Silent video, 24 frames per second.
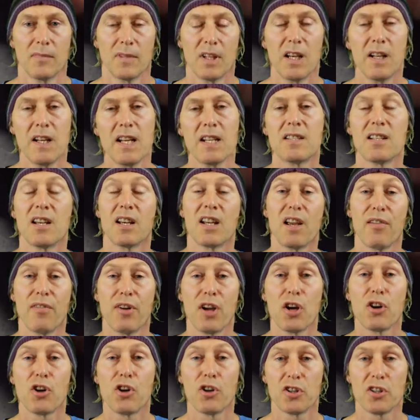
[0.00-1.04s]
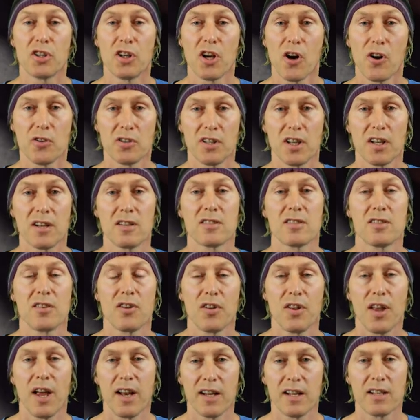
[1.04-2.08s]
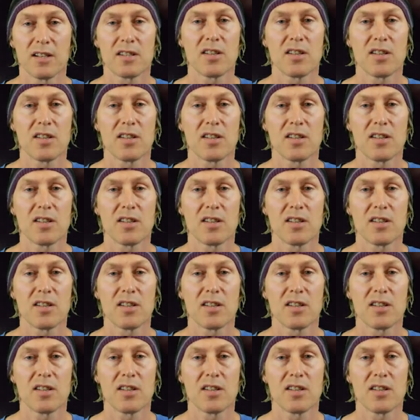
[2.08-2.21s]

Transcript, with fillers: You need to give it a good coating so that it